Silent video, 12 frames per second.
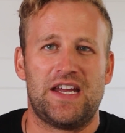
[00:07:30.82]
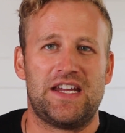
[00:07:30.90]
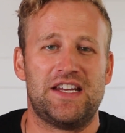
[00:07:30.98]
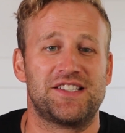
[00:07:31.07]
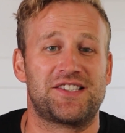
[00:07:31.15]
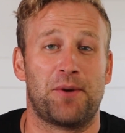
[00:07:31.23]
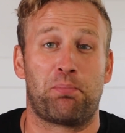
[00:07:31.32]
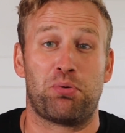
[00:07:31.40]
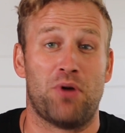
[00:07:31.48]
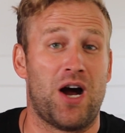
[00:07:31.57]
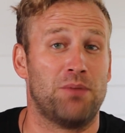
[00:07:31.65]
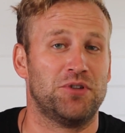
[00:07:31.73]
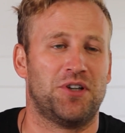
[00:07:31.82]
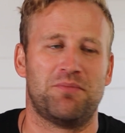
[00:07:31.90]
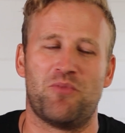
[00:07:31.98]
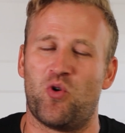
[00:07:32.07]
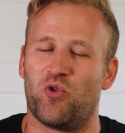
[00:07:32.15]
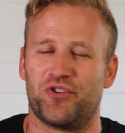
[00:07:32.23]
Is the
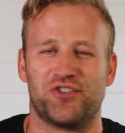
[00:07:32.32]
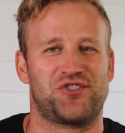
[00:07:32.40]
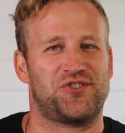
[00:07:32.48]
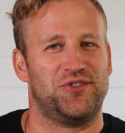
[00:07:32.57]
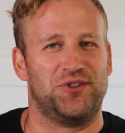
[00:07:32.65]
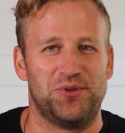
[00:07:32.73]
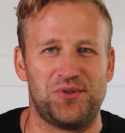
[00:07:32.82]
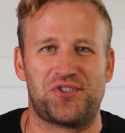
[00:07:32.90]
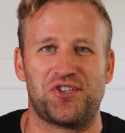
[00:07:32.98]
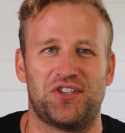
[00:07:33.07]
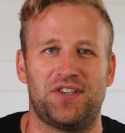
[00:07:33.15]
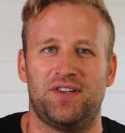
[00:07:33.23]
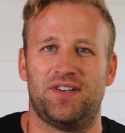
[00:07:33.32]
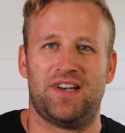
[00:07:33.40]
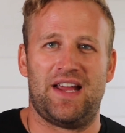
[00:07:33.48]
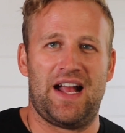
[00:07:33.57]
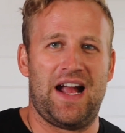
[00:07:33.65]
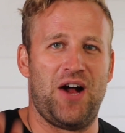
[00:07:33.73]
problem or the solution
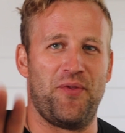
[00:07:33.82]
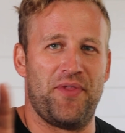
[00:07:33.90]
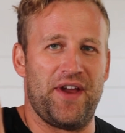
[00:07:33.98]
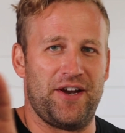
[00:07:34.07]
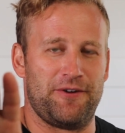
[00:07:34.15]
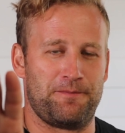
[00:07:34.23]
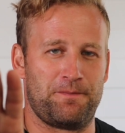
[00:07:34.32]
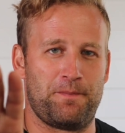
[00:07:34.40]
out there?